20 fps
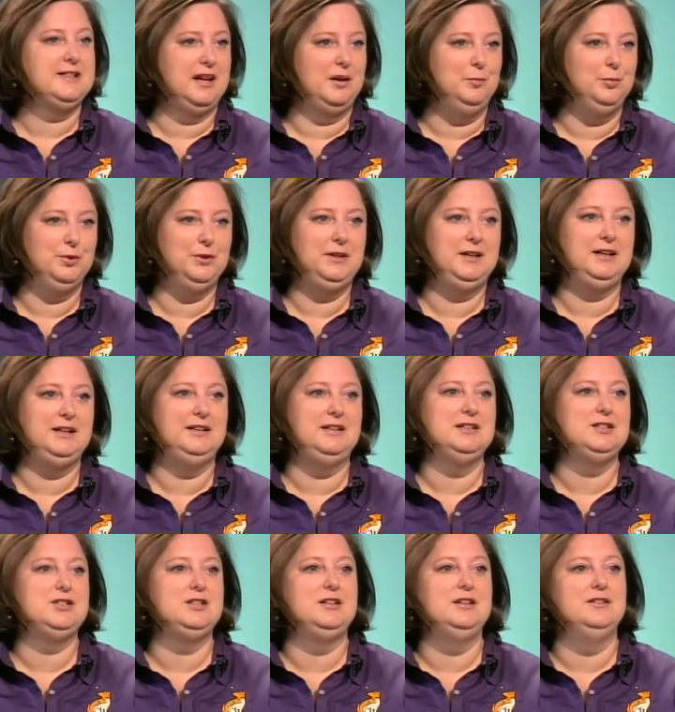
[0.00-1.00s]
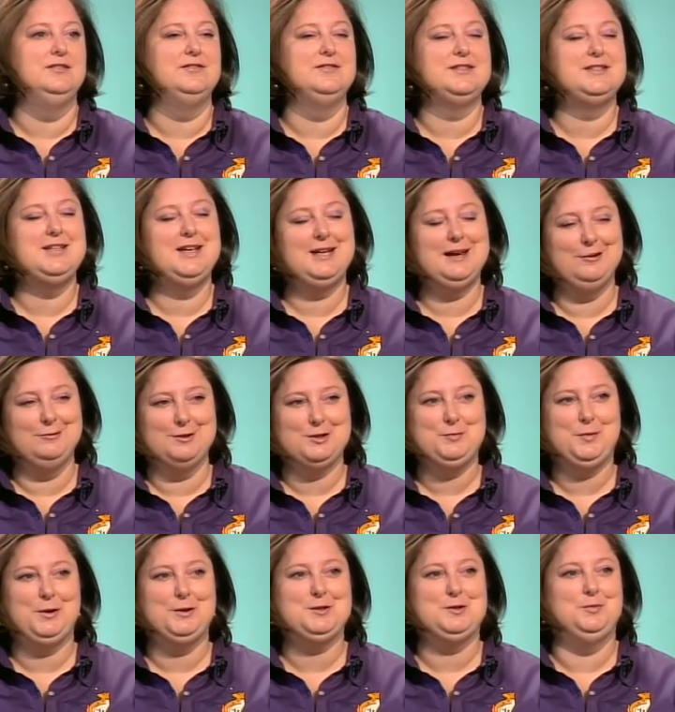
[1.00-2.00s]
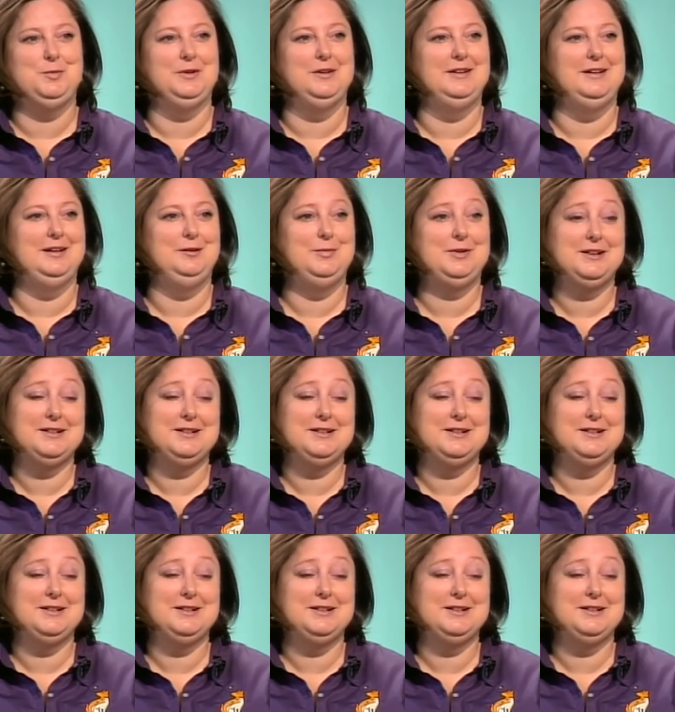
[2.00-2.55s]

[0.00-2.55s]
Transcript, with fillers: anti bullying initiatives, taking responsibility,